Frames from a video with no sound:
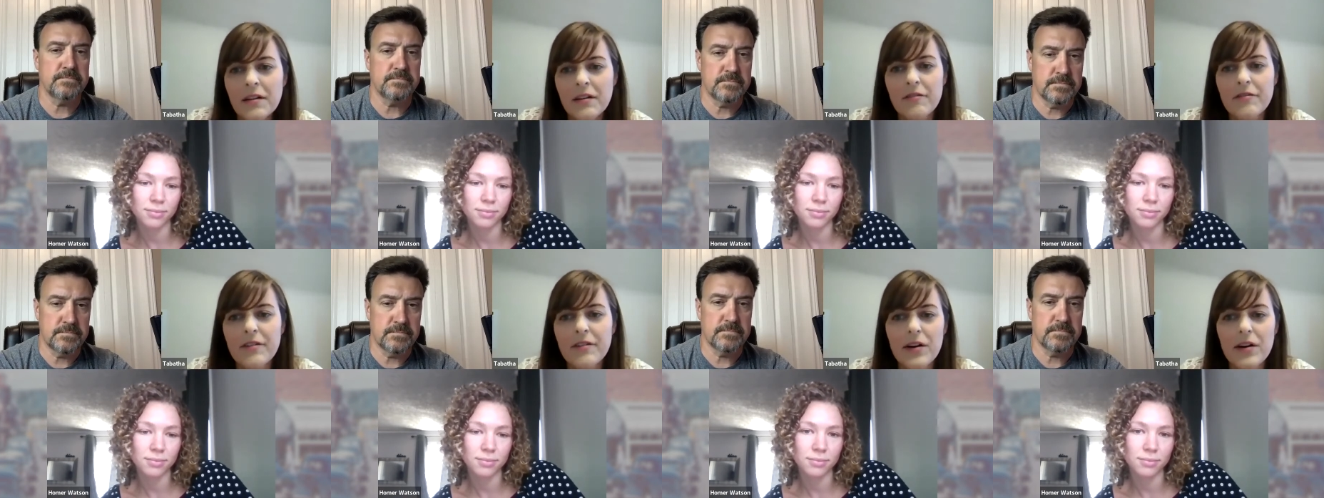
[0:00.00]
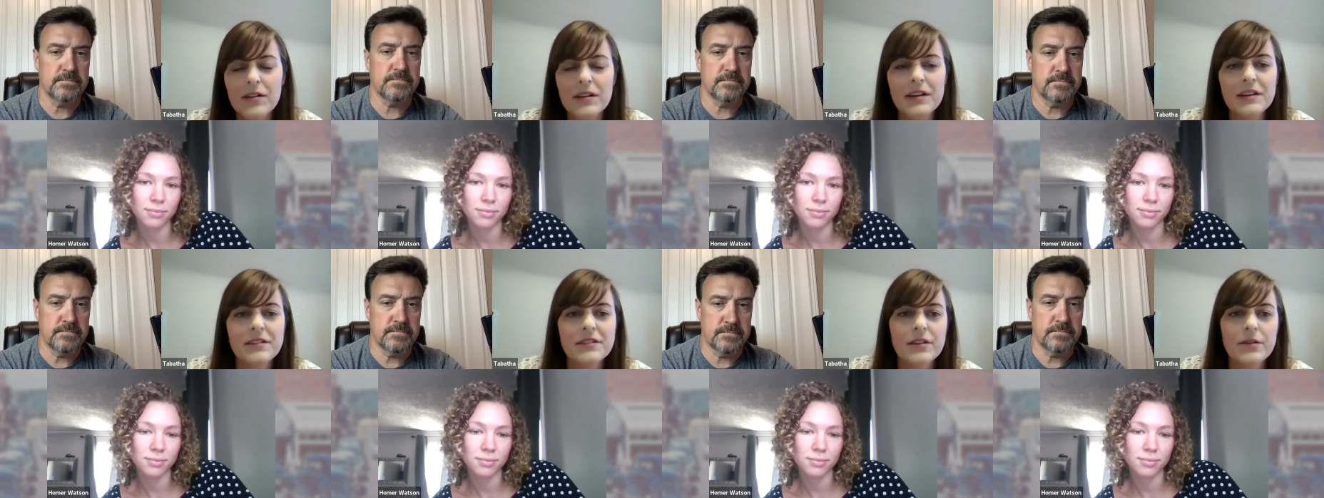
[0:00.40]

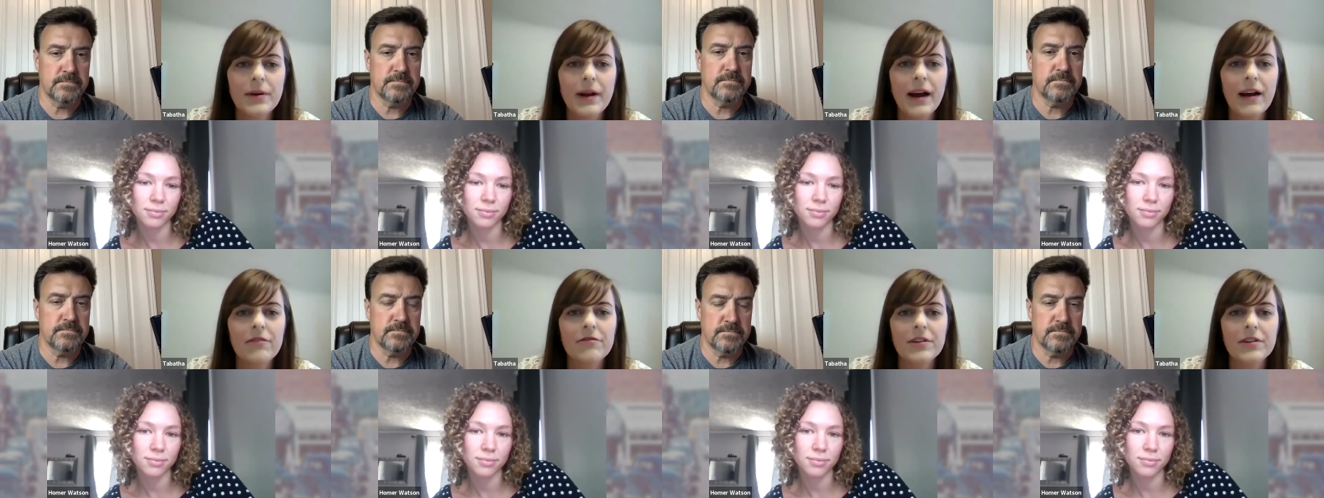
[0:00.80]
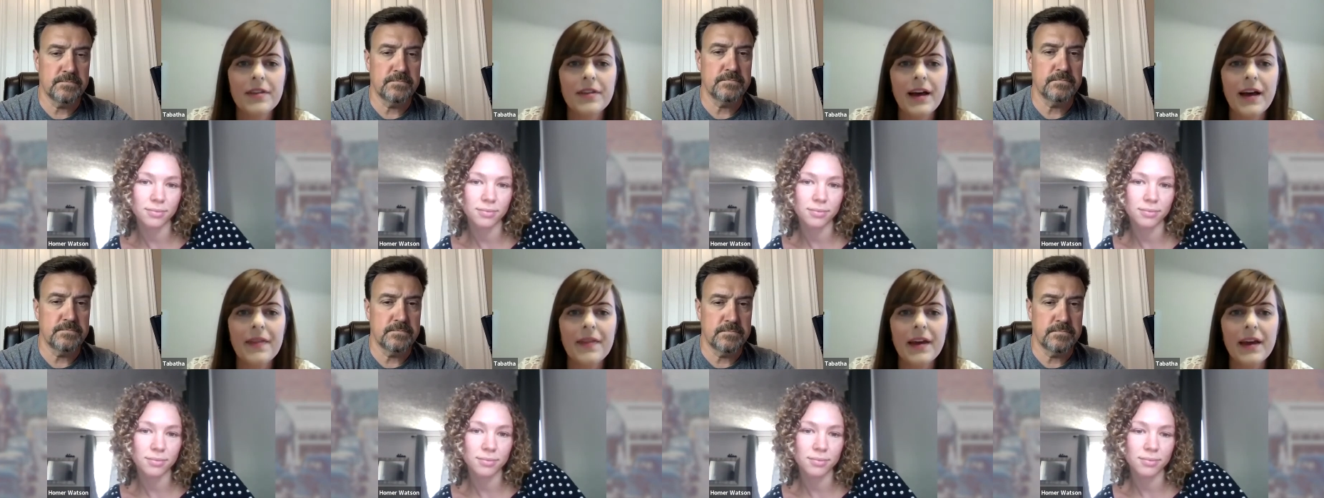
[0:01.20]
Speaker 1: fairly soon after
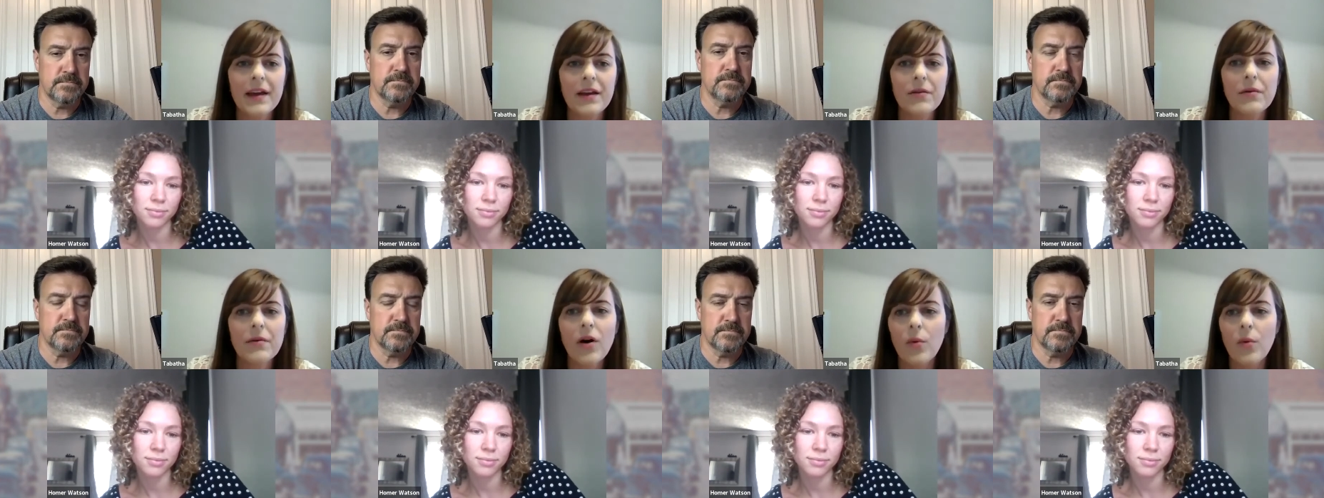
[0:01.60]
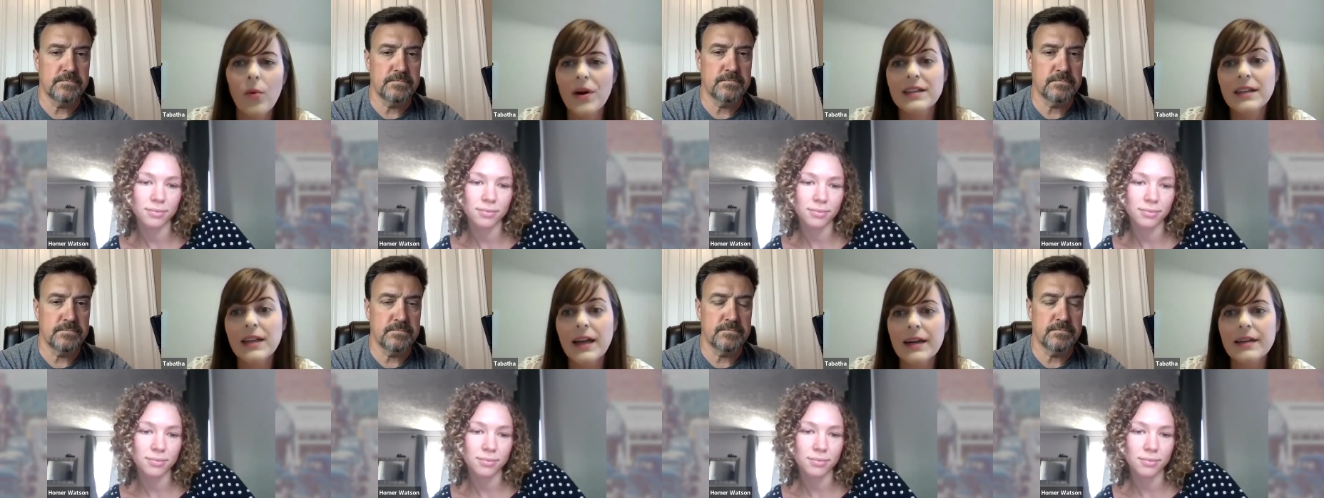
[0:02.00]
that. They
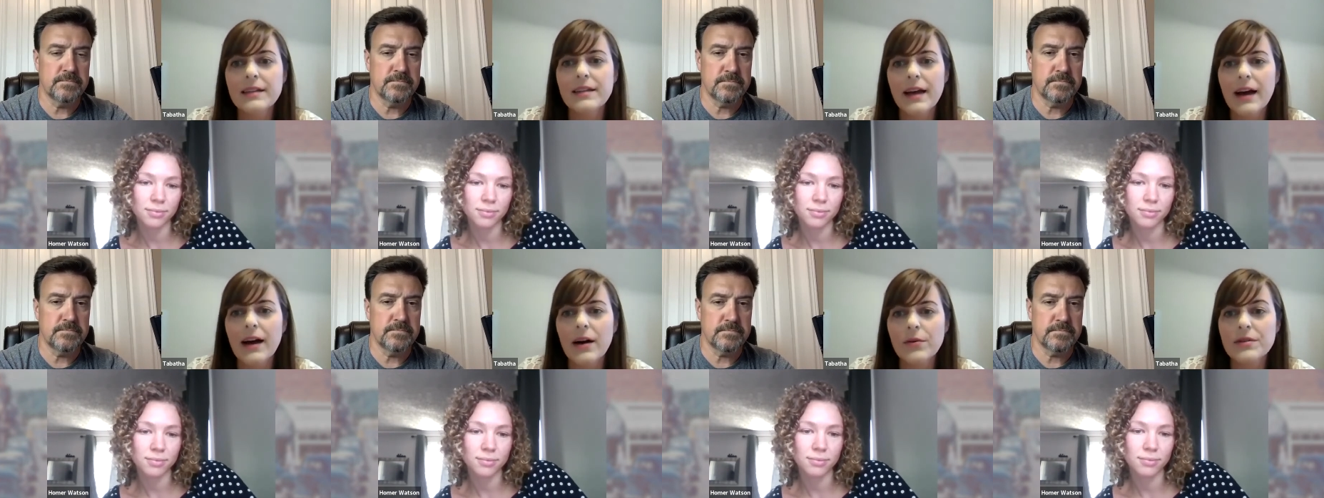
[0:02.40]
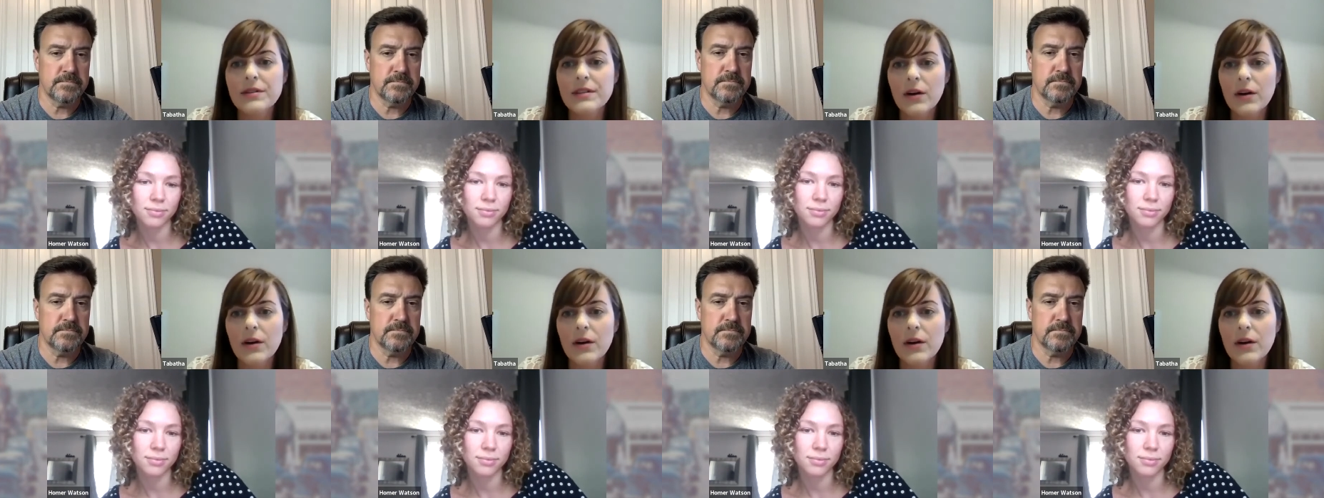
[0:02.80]
always liked the house.